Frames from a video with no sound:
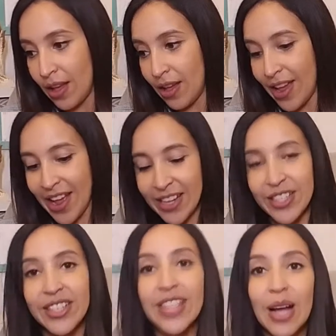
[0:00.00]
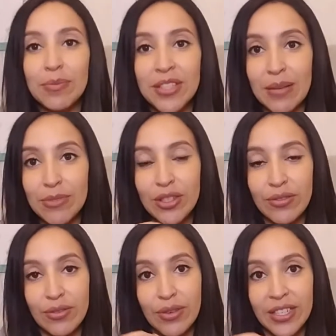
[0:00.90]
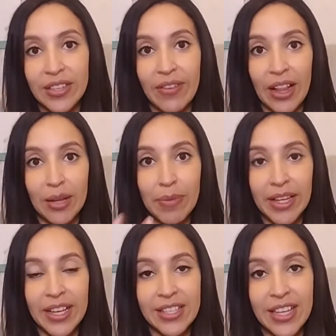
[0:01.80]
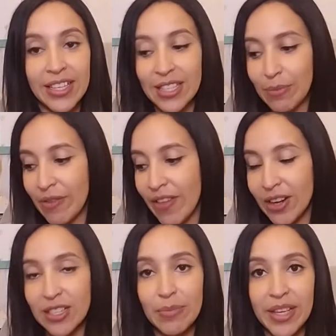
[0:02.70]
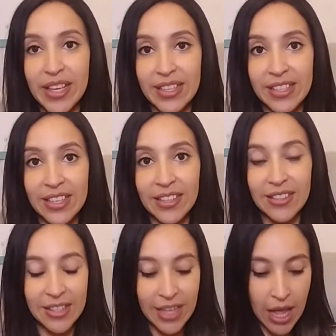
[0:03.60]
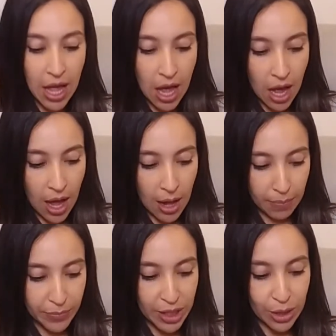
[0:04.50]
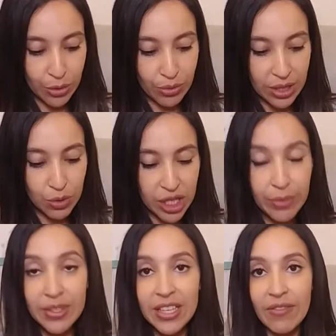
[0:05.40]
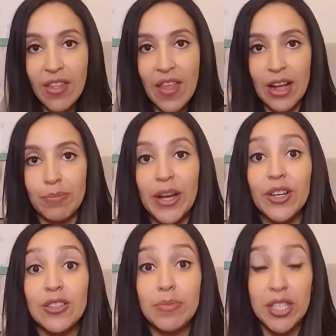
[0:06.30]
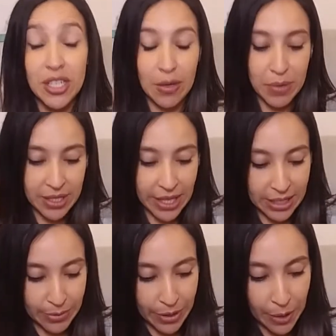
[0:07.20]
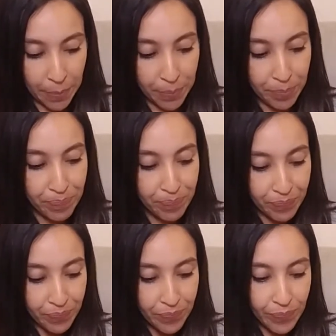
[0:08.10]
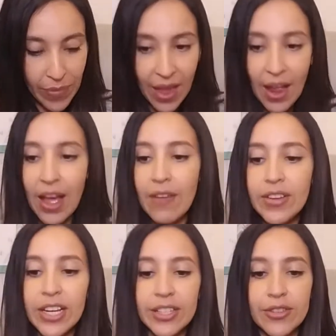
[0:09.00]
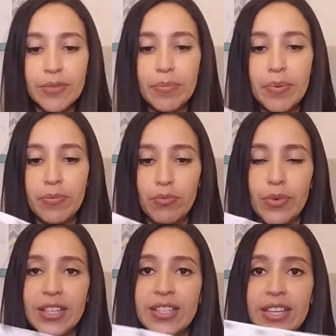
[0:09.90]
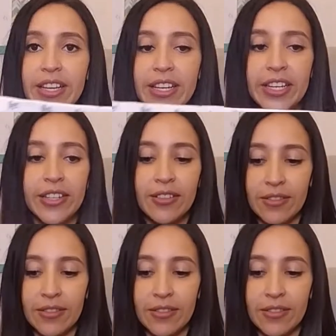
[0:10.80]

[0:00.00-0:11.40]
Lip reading: and it just helps them to develop, I guess, like some of their speaking skills. So she was given that by her speech therapist last week. I have an extra onesie in here